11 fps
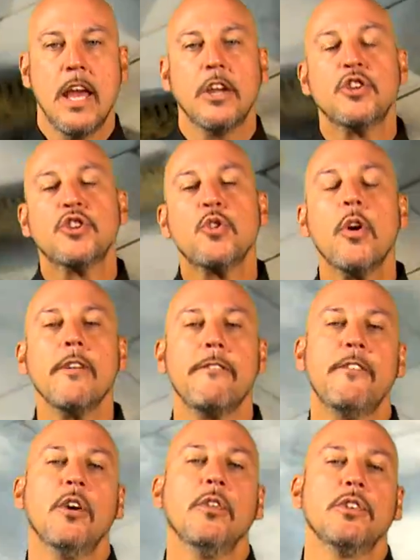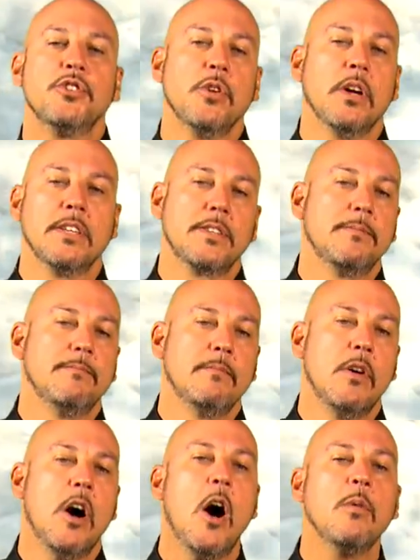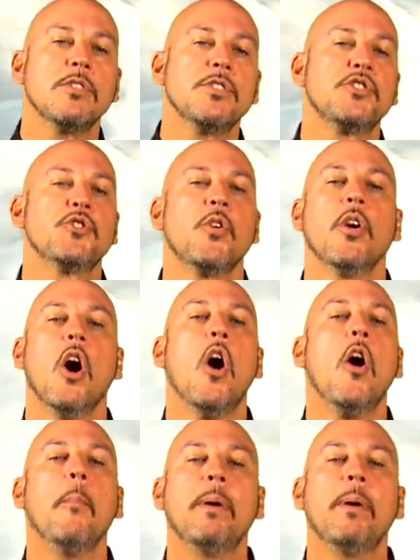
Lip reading: Ensure to fill the joints. Always ensure all